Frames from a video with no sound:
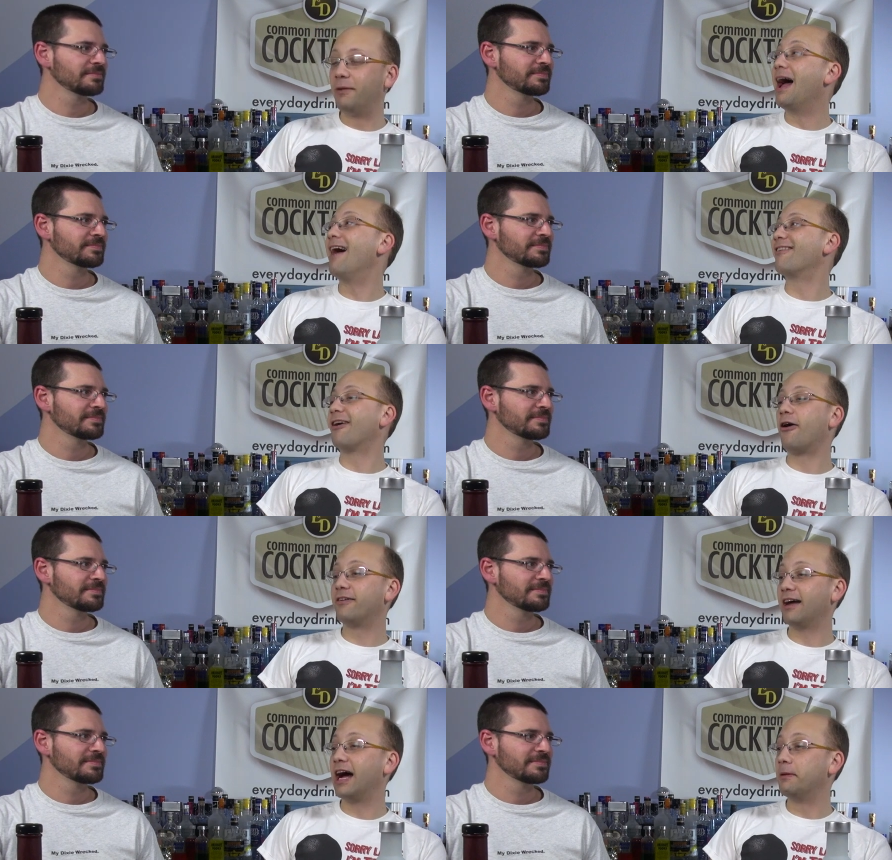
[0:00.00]
Speaker 1: having a
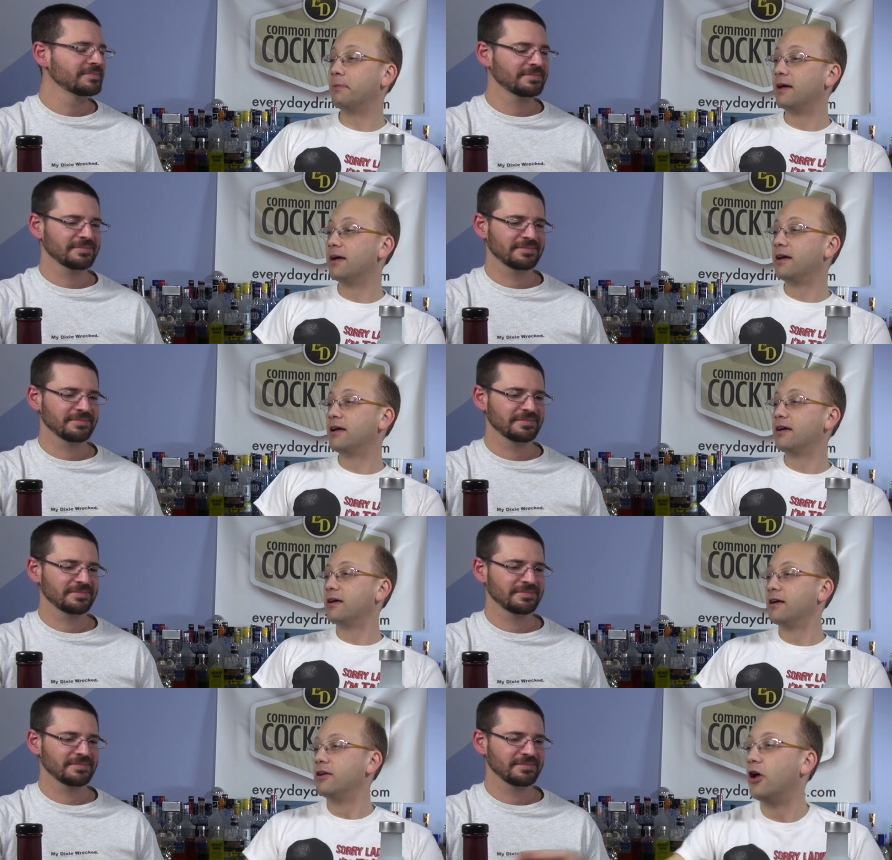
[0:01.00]
hard time
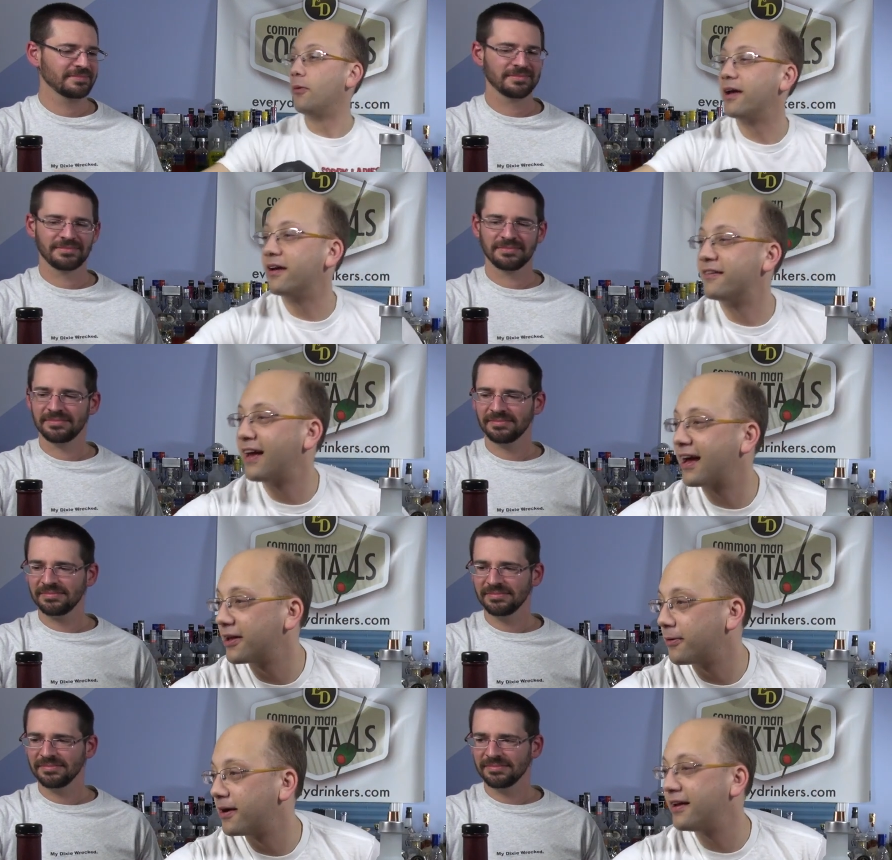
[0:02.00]
knowing
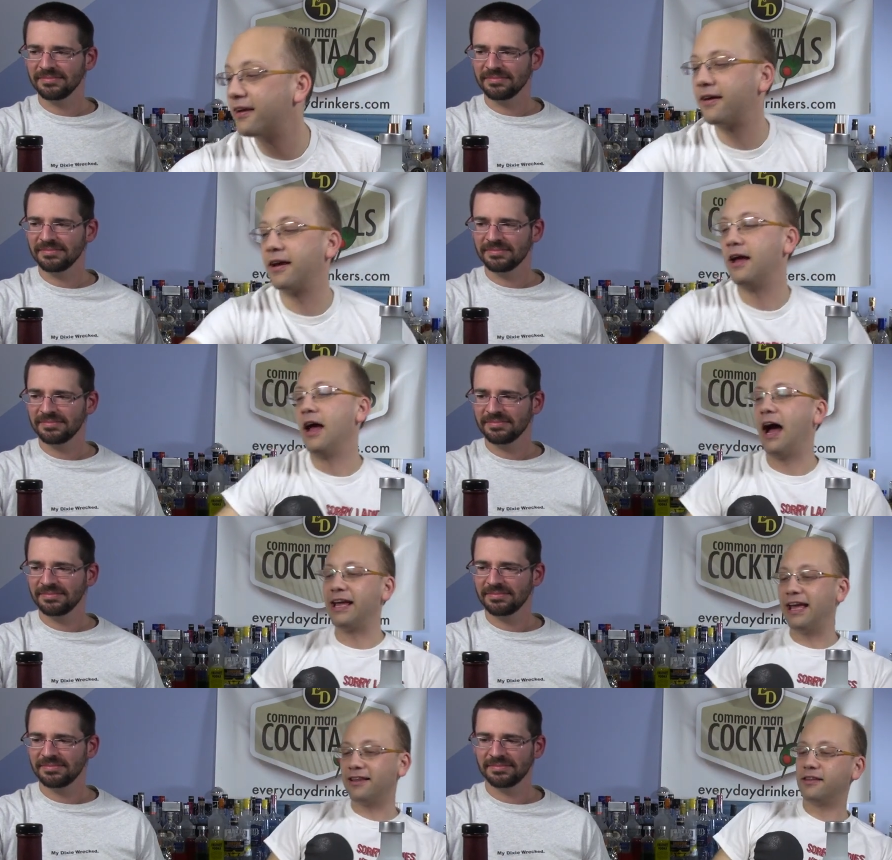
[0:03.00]
exactly what it tastes like.
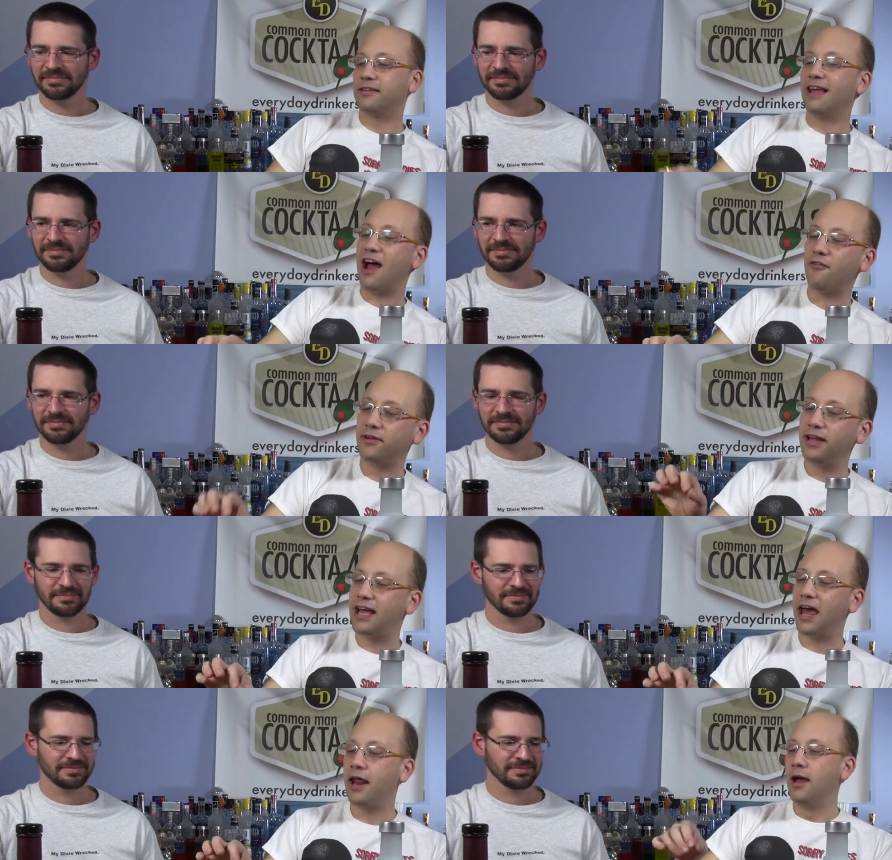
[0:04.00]
I get to definitely
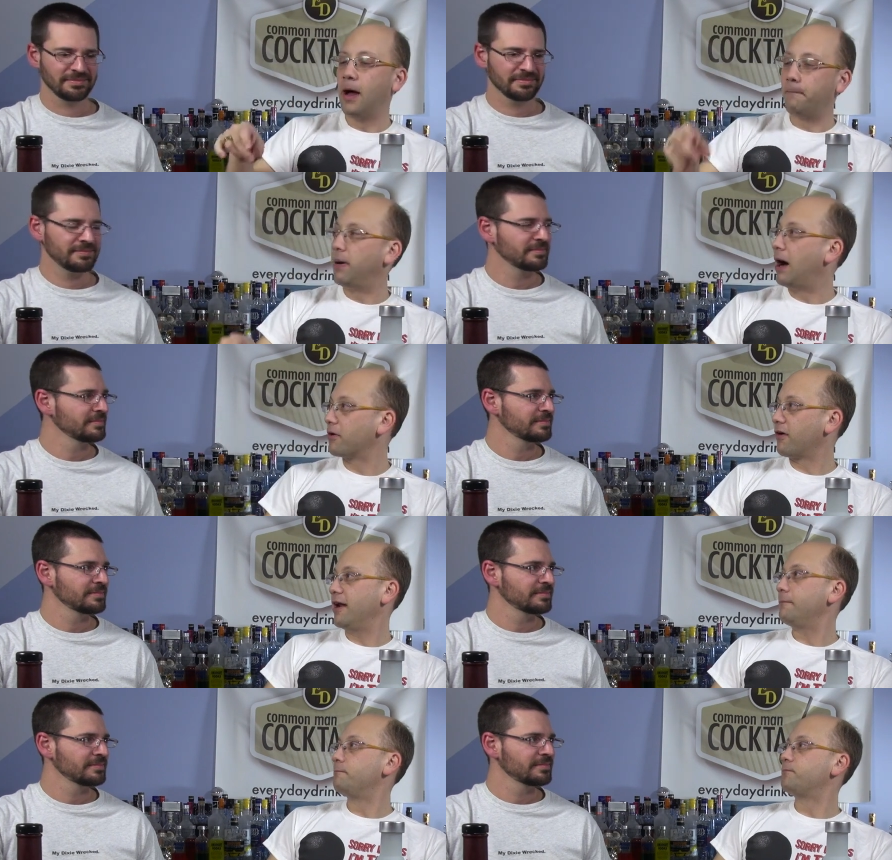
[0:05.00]
get a
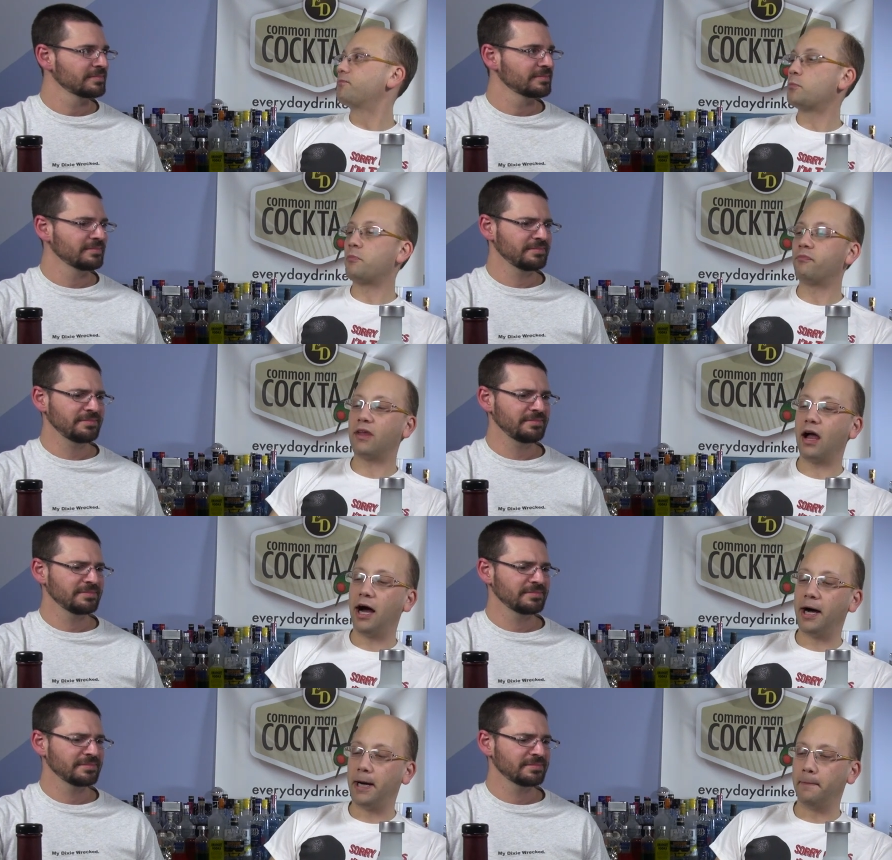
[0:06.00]
pomegranate.
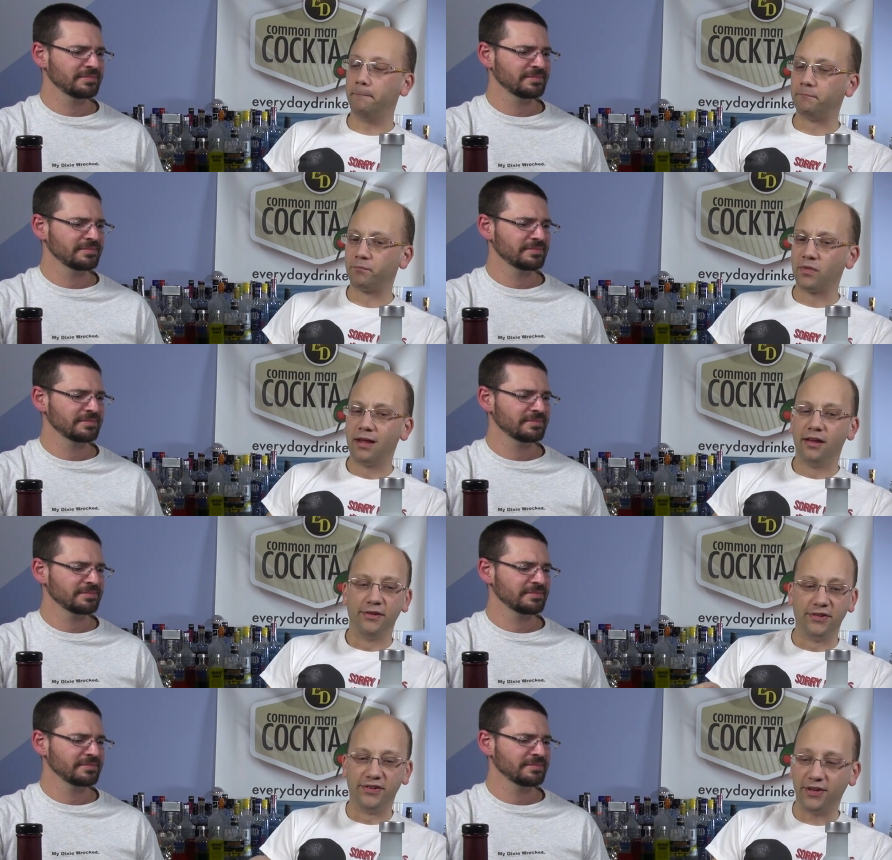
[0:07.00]
Mm-hmm.
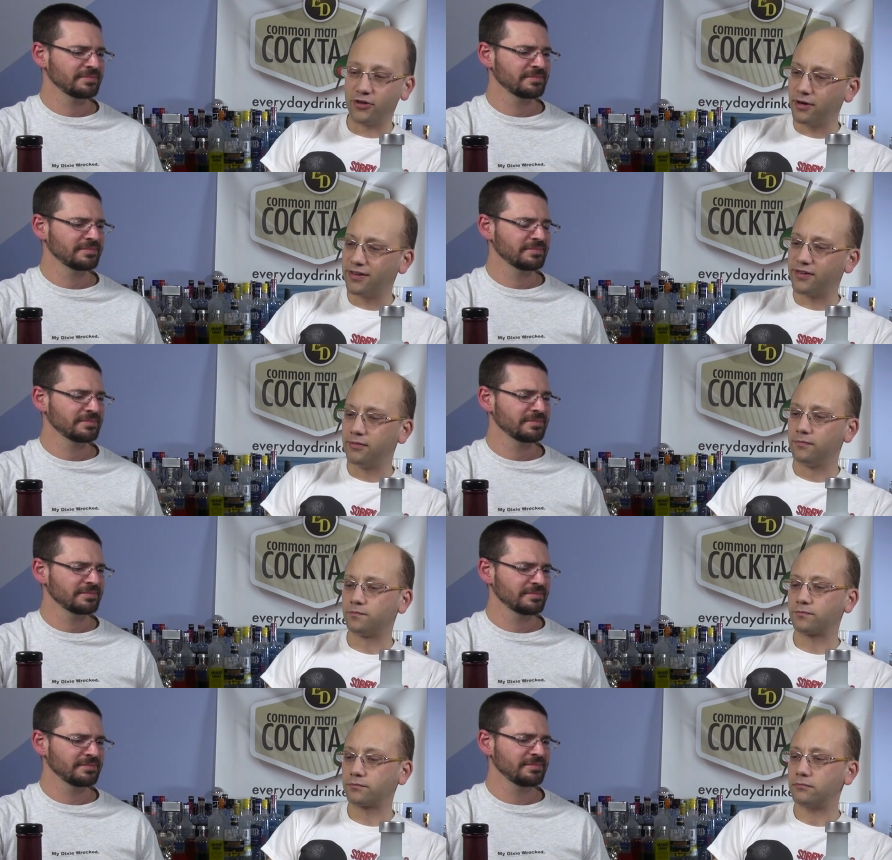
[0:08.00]
Citrus.
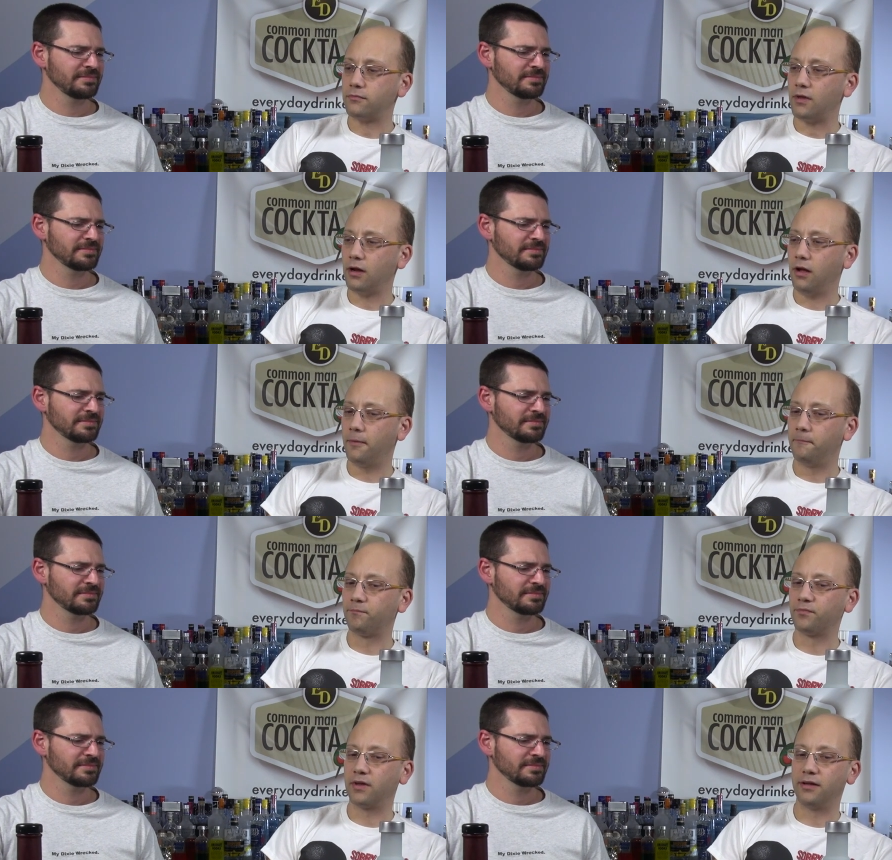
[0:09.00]
Mm-hmm.
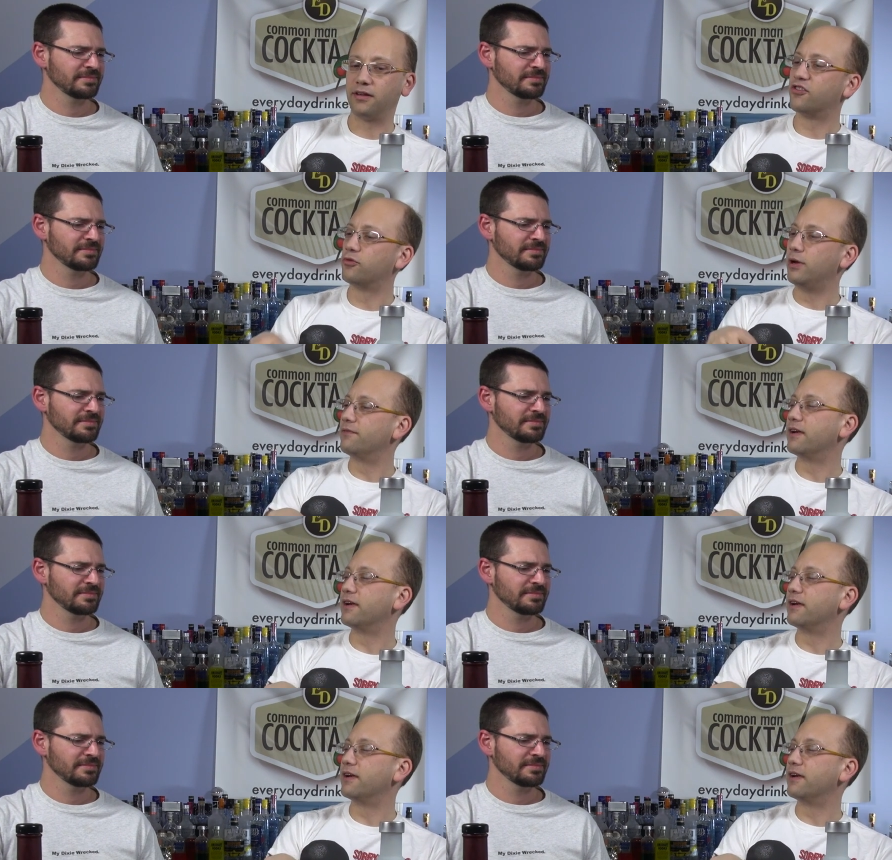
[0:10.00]
The sweet